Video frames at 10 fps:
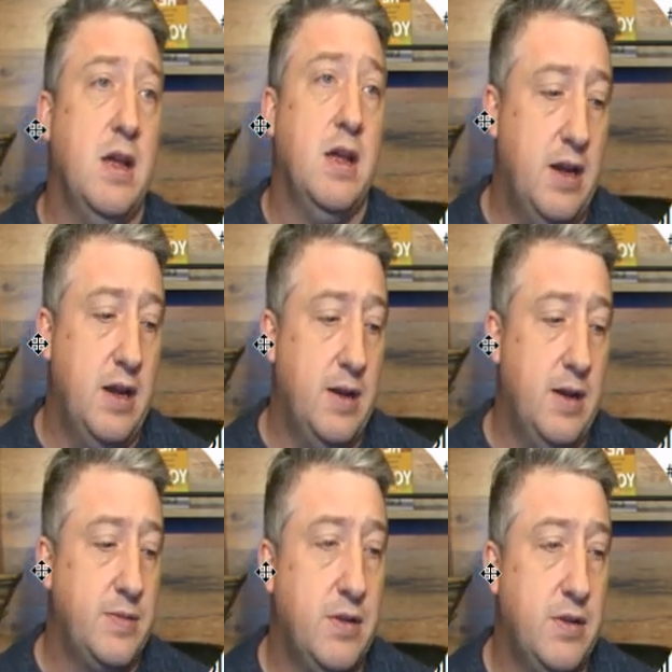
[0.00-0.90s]
Um,
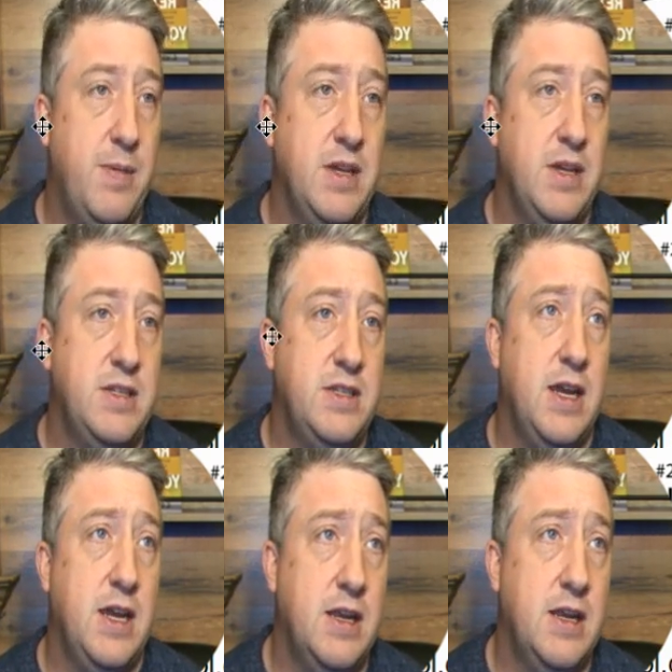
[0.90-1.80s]
so that being
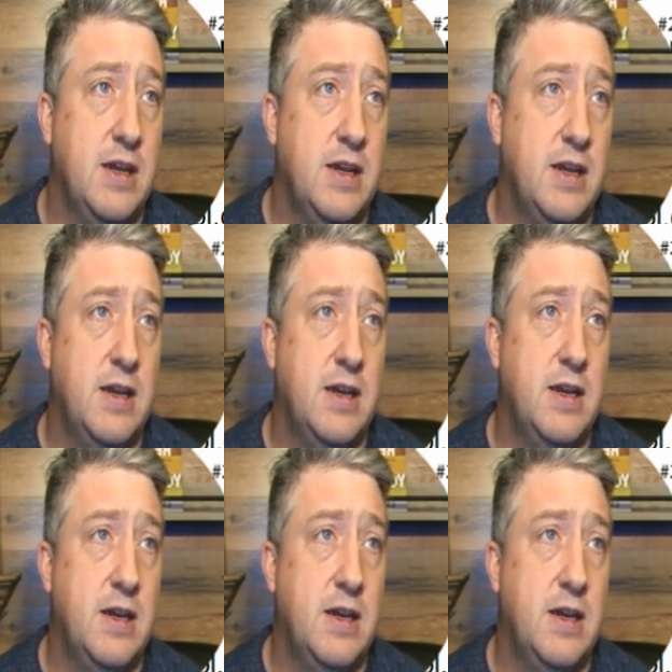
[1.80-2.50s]
said, uh,